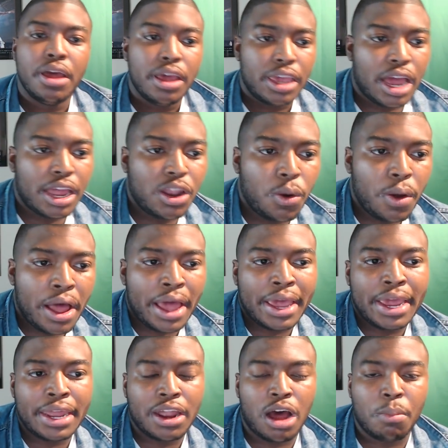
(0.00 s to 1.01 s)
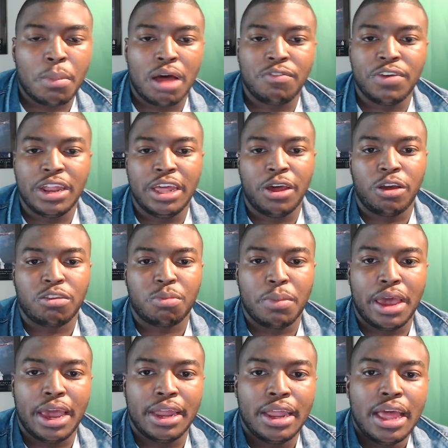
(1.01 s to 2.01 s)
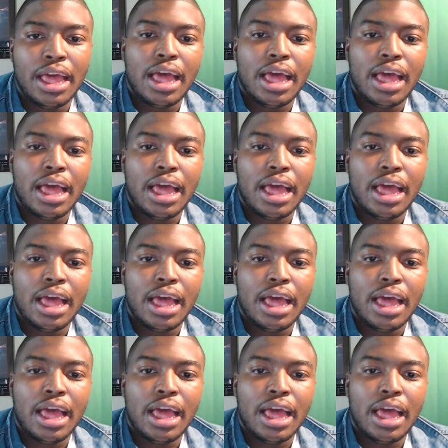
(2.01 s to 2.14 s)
Y'all know how I end all my videos, man.